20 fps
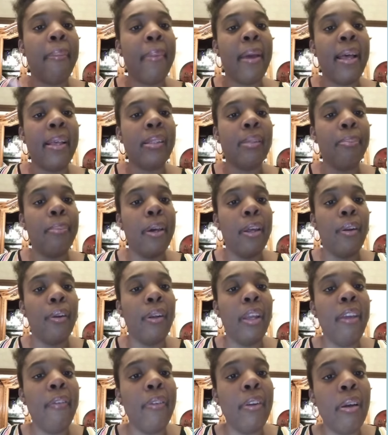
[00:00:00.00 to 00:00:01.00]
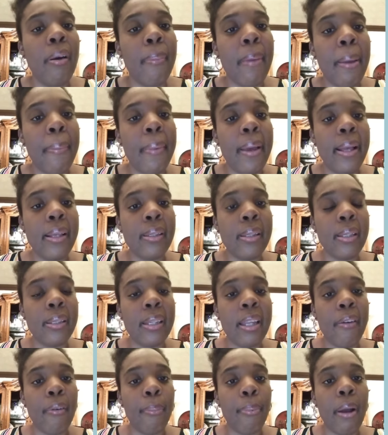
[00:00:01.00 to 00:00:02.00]
mask better, even though my mask
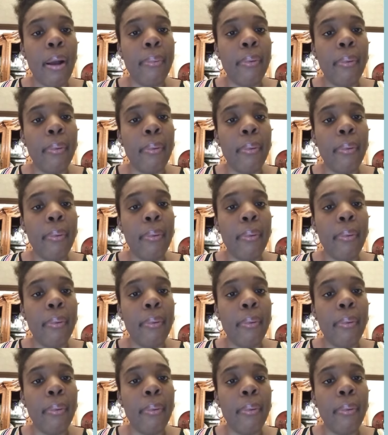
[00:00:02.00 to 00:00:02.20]
doesn't have a